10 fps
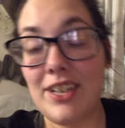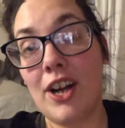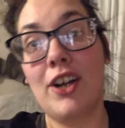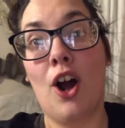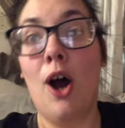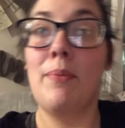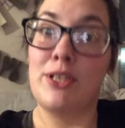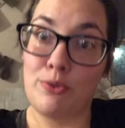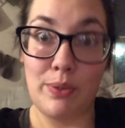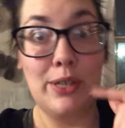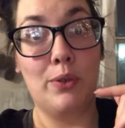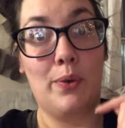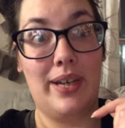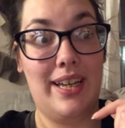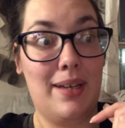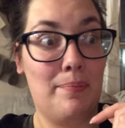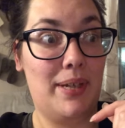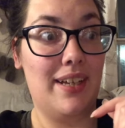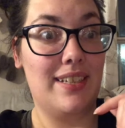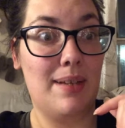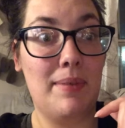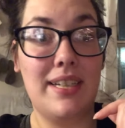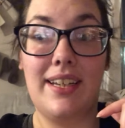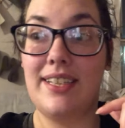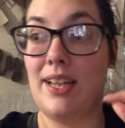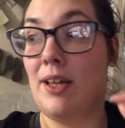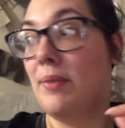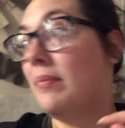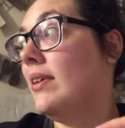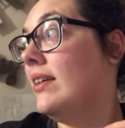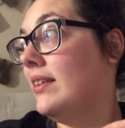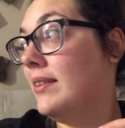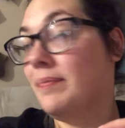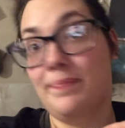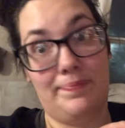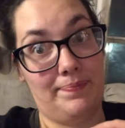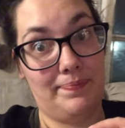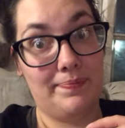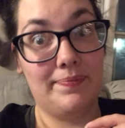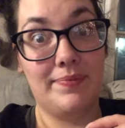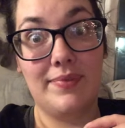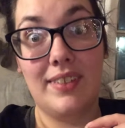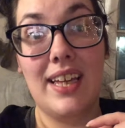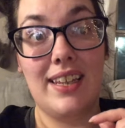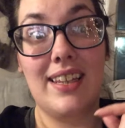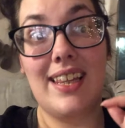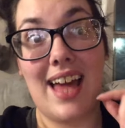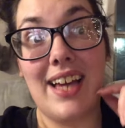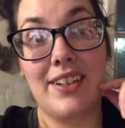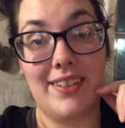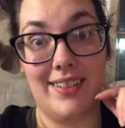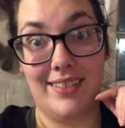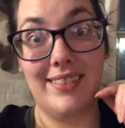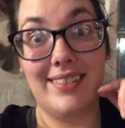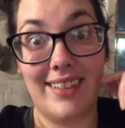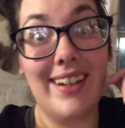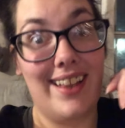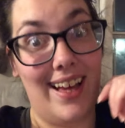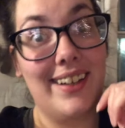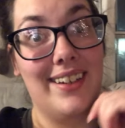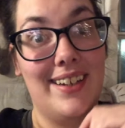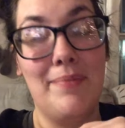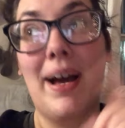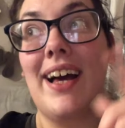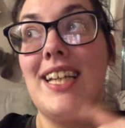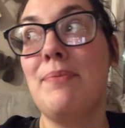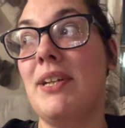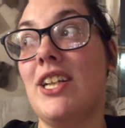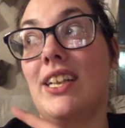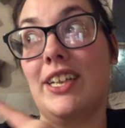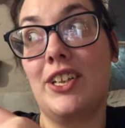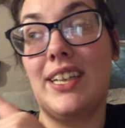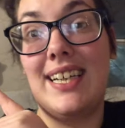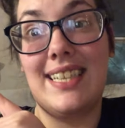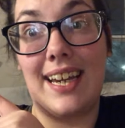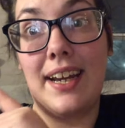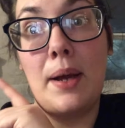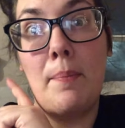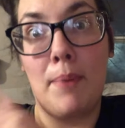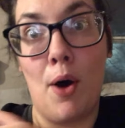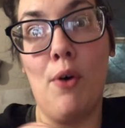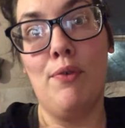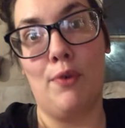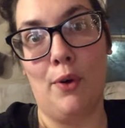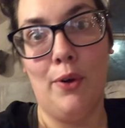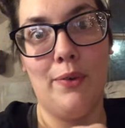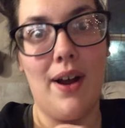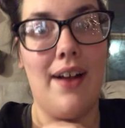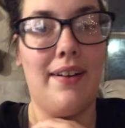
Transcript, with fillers: turn Amish real quick, because let me tell you something. They, they're that good. They're that good. My husband literally is eating a bowl full right